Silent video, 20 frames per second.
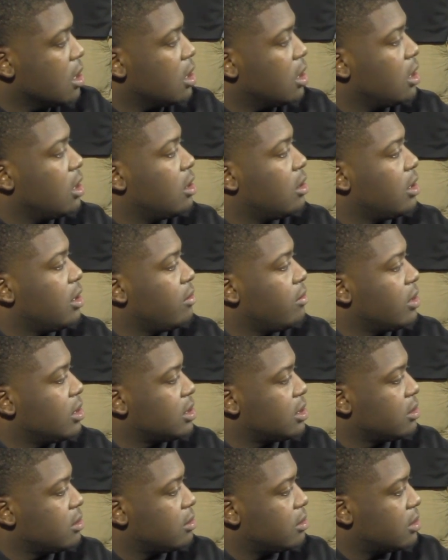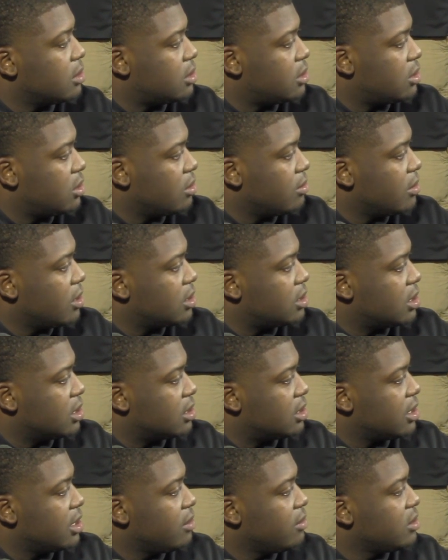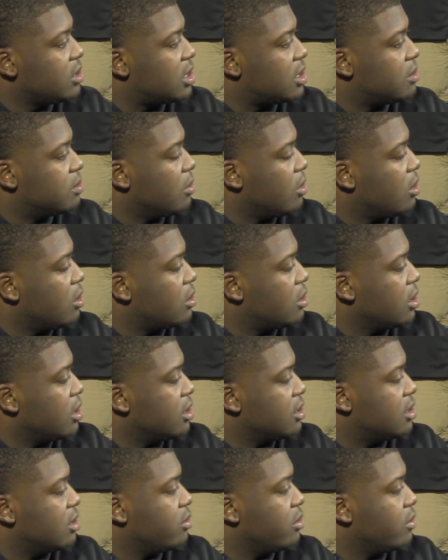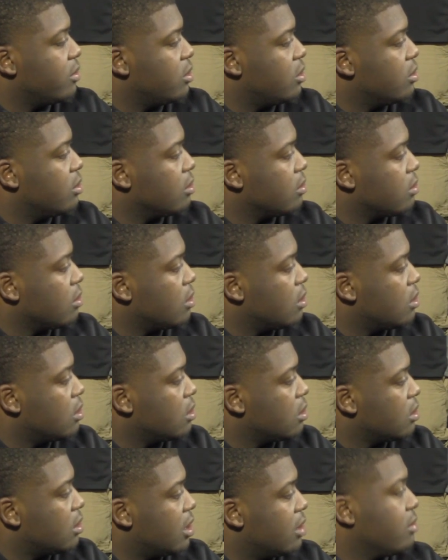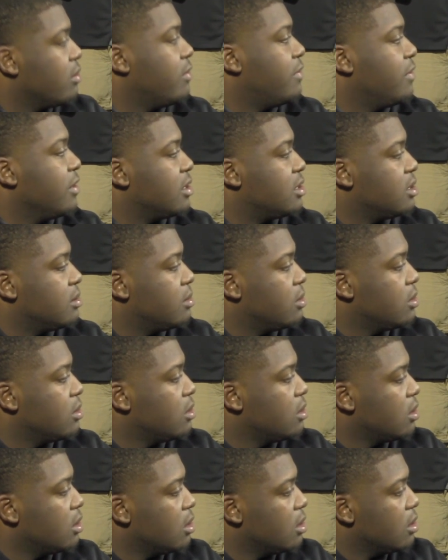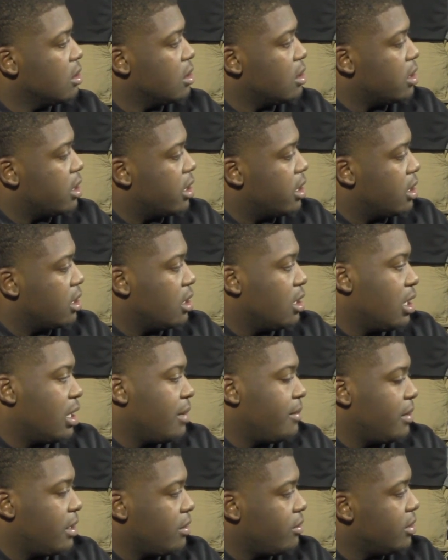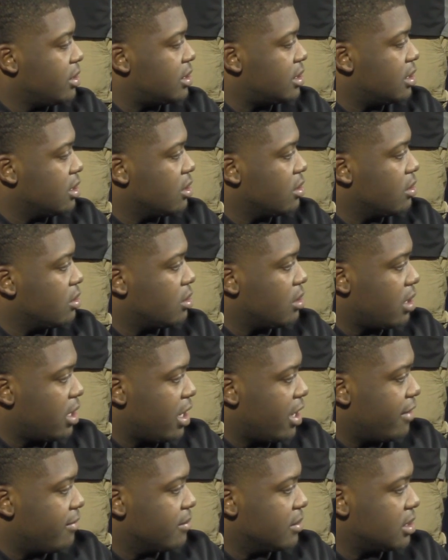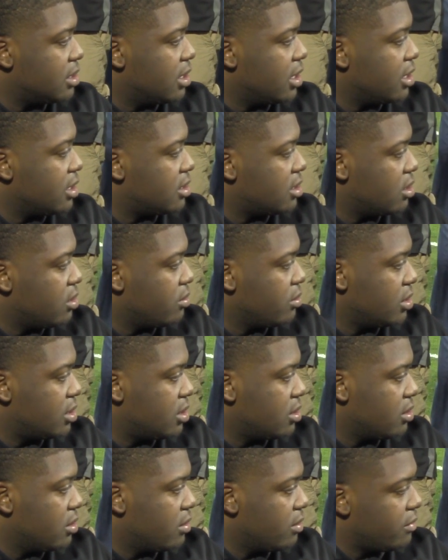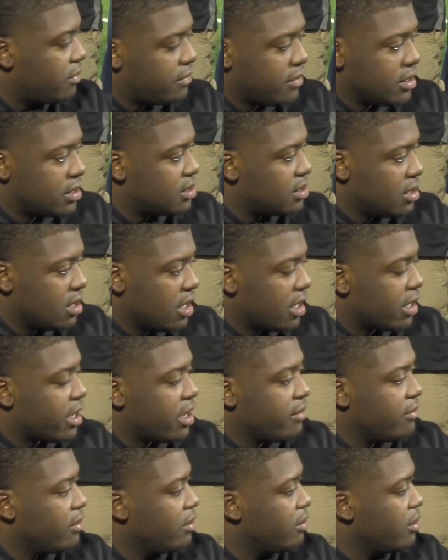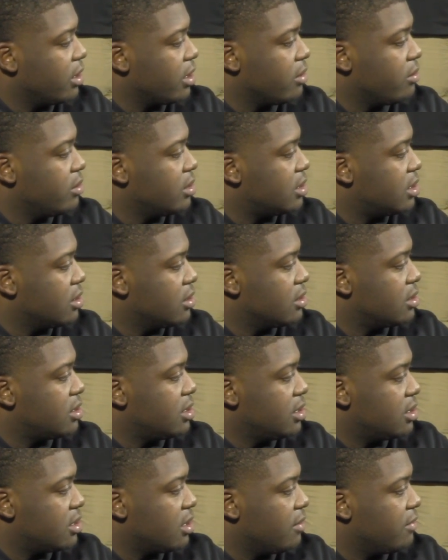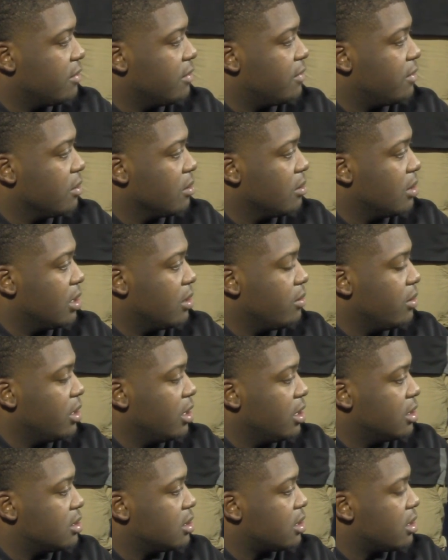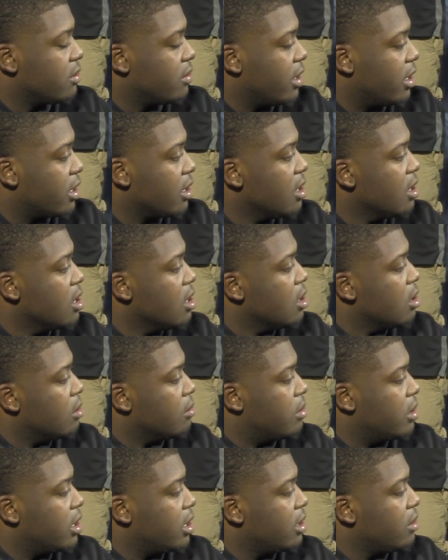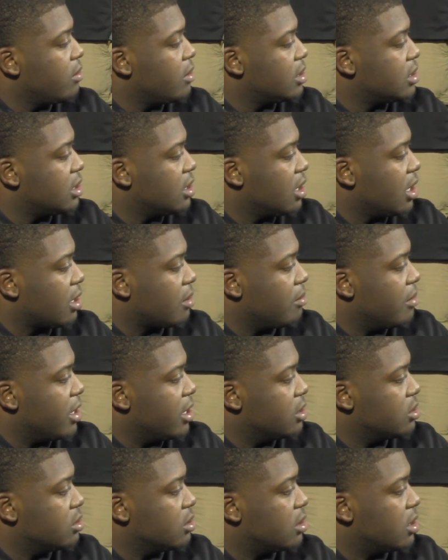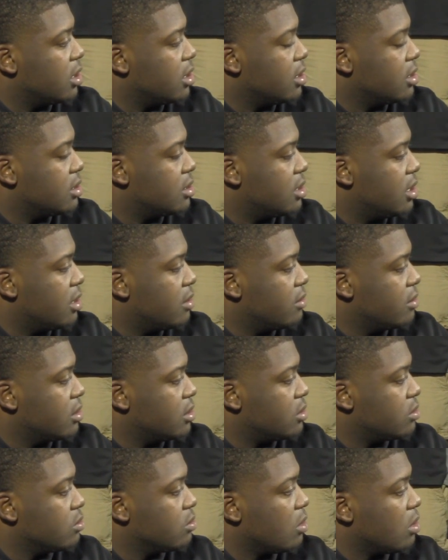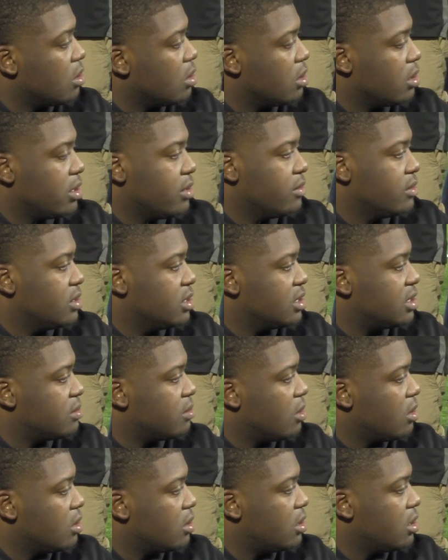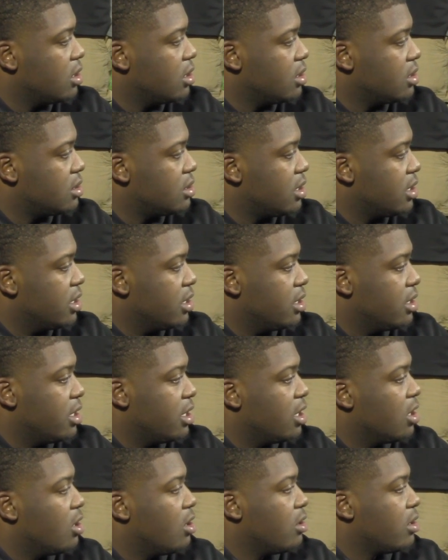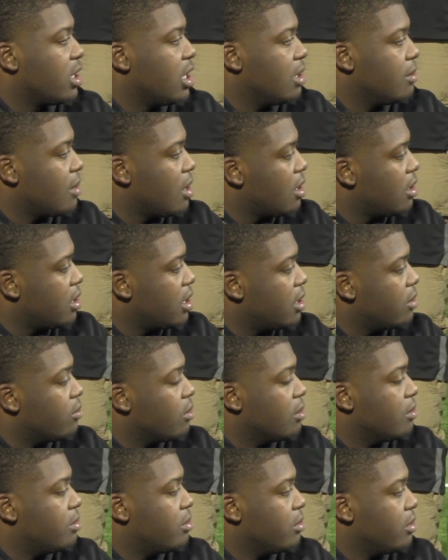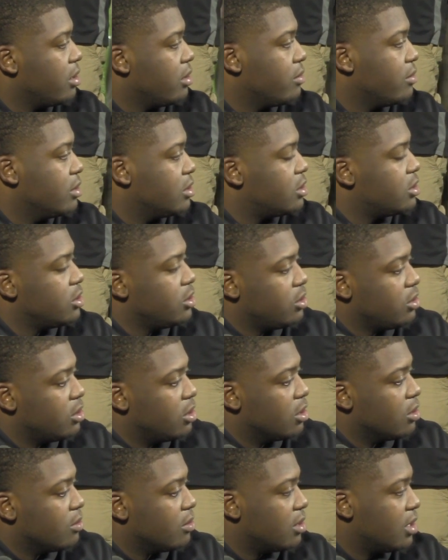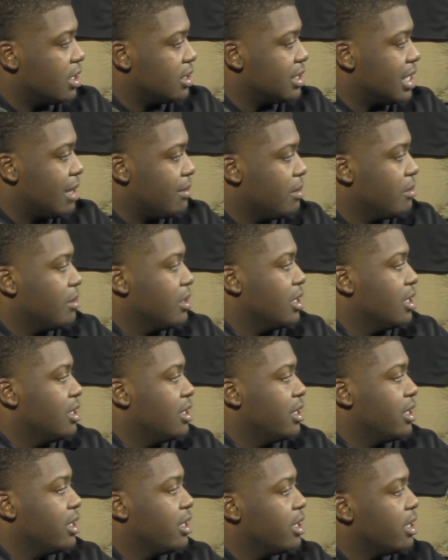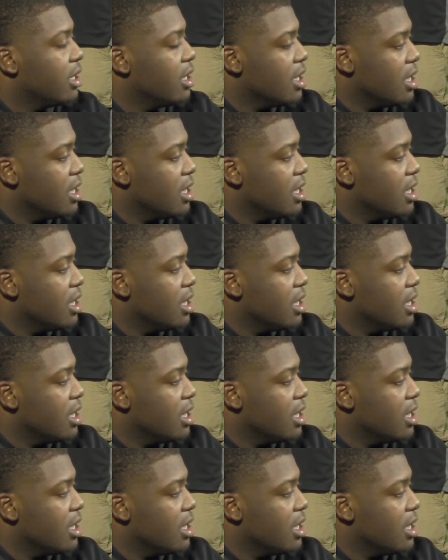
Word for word: You know, it wasn't so much as it was small things that we were doing wrong that were fixable. And I mean, we still have mistakes, so we still fix like every week. We still see stuff in film that we need to correct, but it wasn't like major things that was wrong. It was just small things, and it all came out at one point, which you don't want that to happen, but it did.